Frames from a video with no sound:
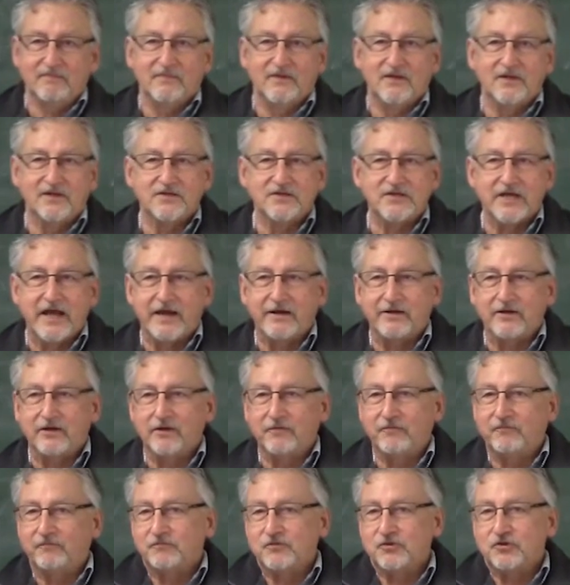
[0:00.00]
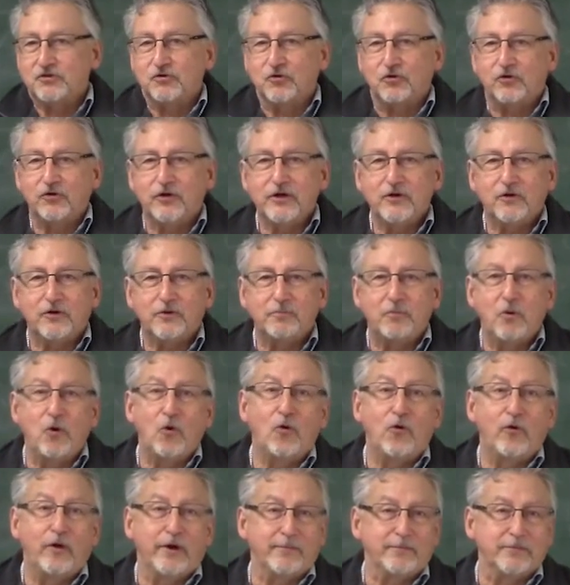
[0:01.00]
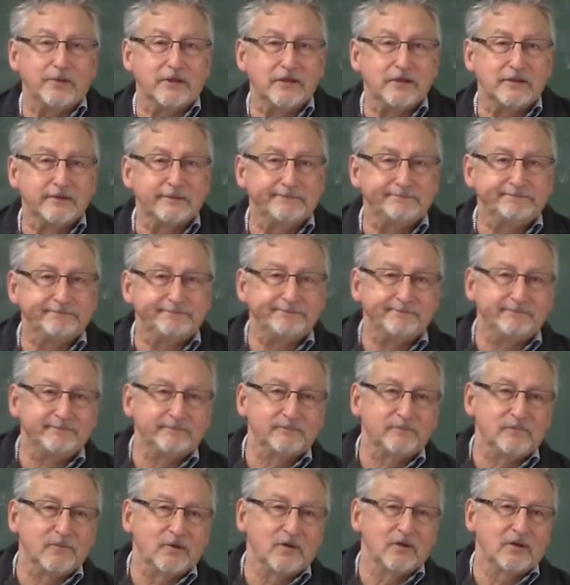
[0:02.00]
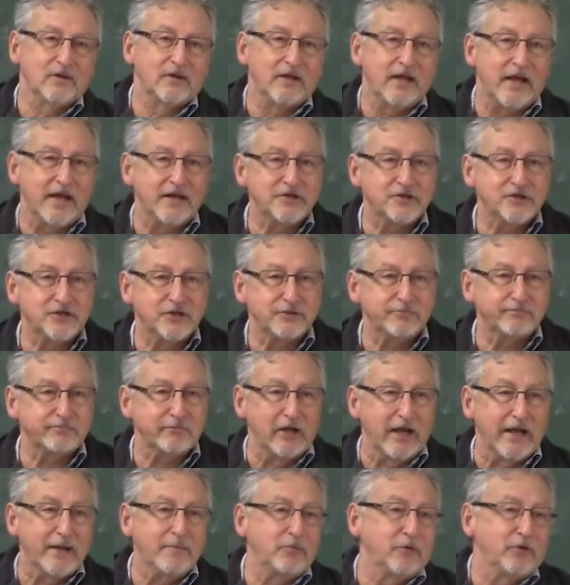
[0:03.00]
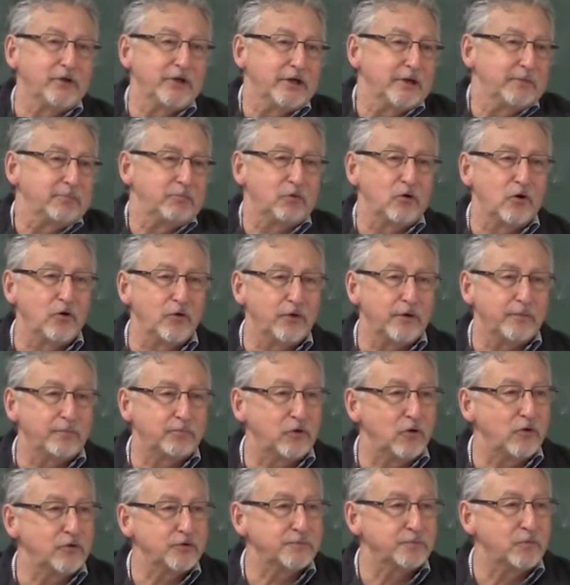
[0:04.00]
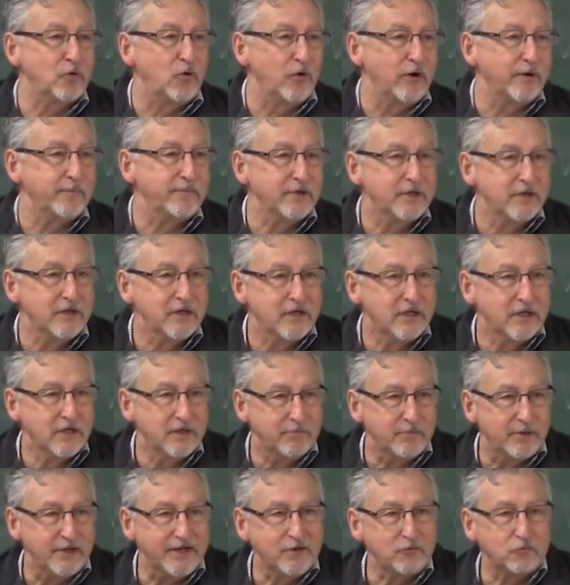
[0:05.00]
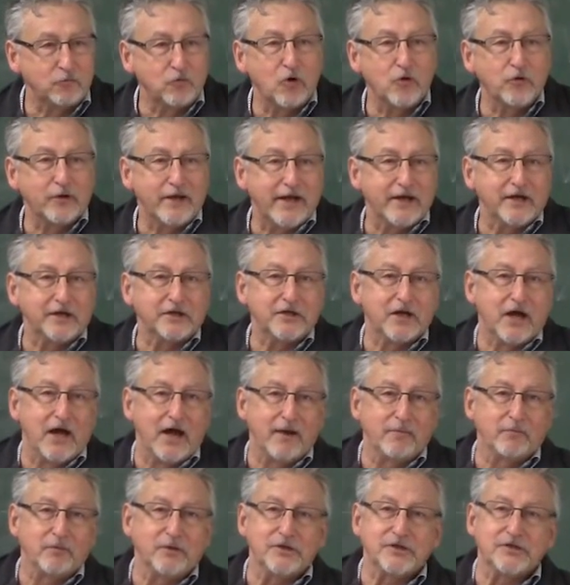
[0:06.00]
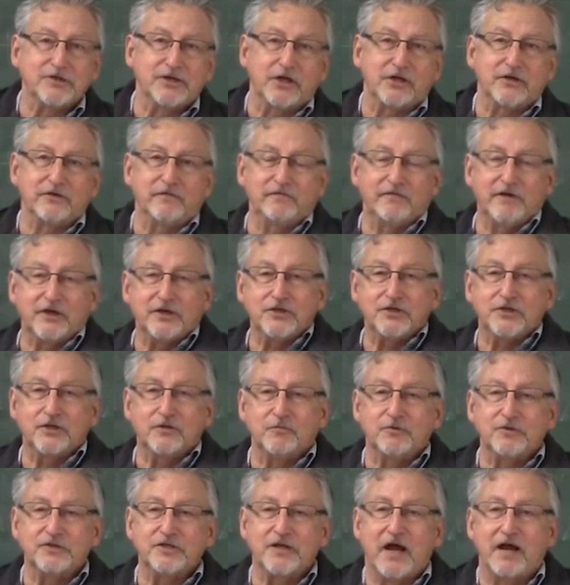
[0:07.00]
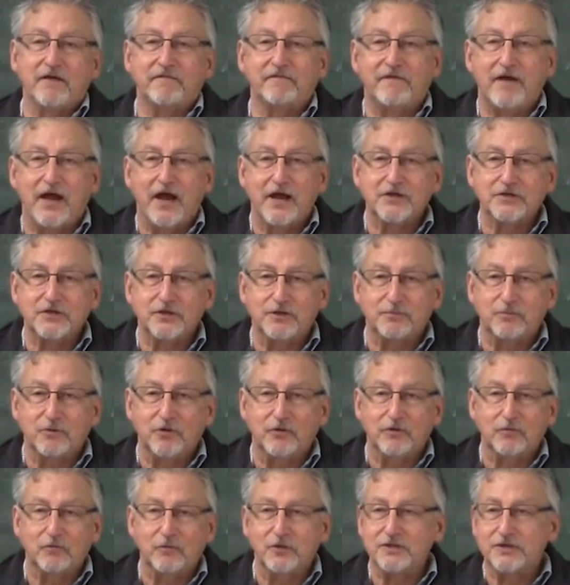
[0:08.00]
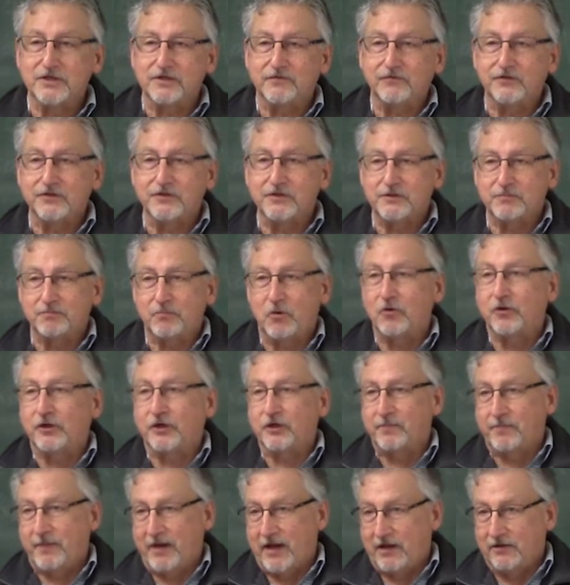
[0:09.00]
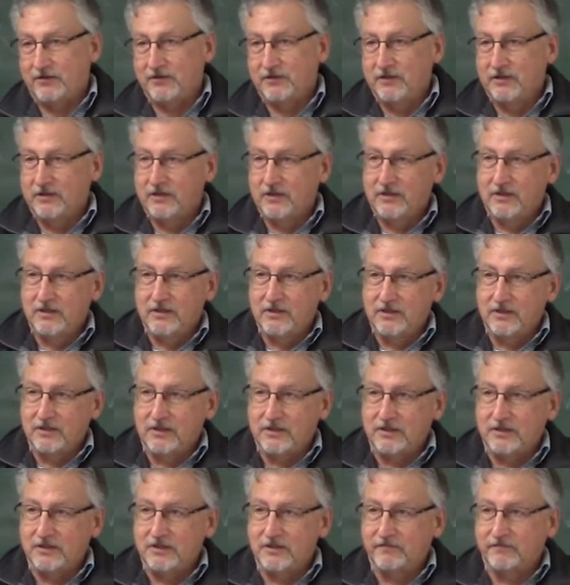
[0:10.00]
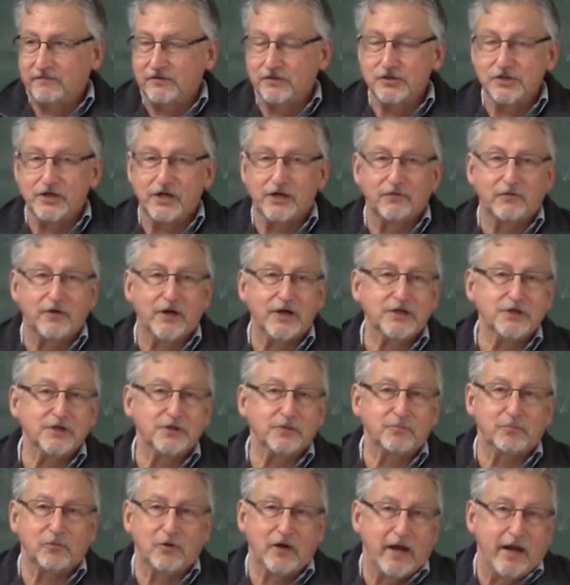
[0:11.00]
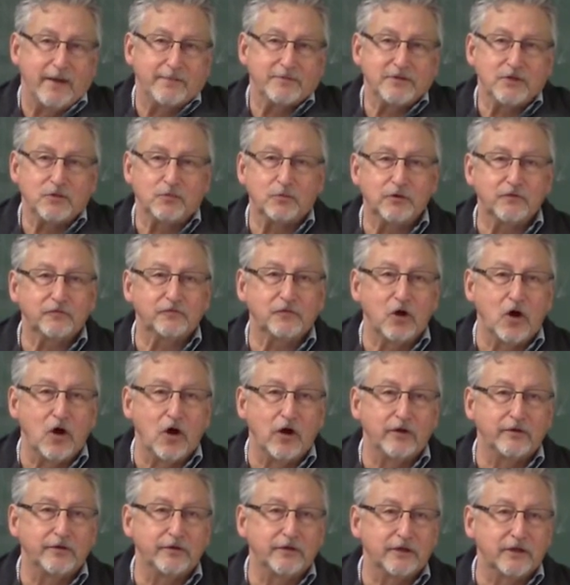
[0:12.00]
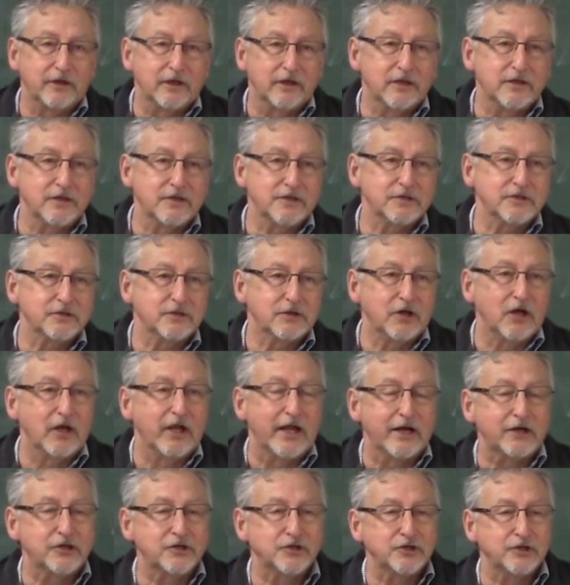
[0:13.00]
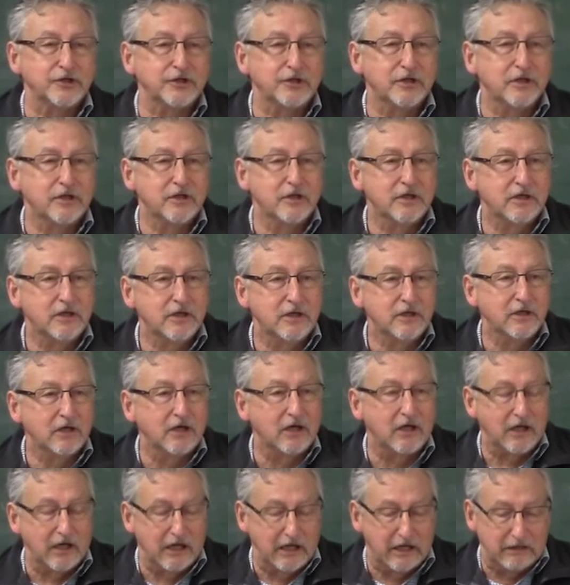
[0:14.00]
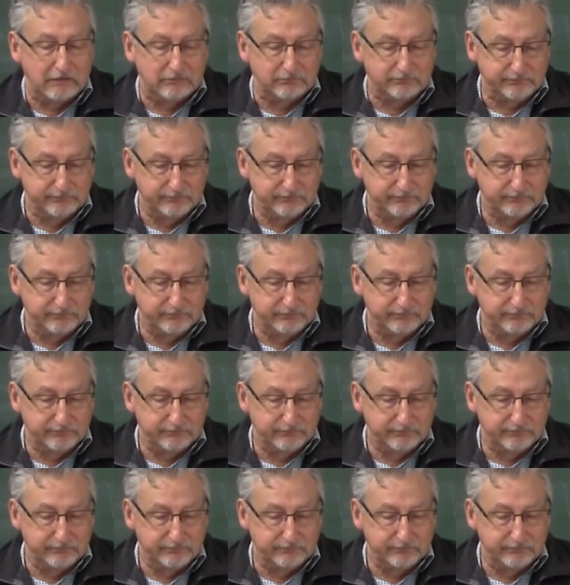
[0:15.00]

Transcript: Is that a story or a poem? Edson labeled it a, pro a prose poem. But he wrote at a time when sudden fiction was not fashionable and wasn't even spoken about. In a different generation, perhaps he would have called uh, his collection uh,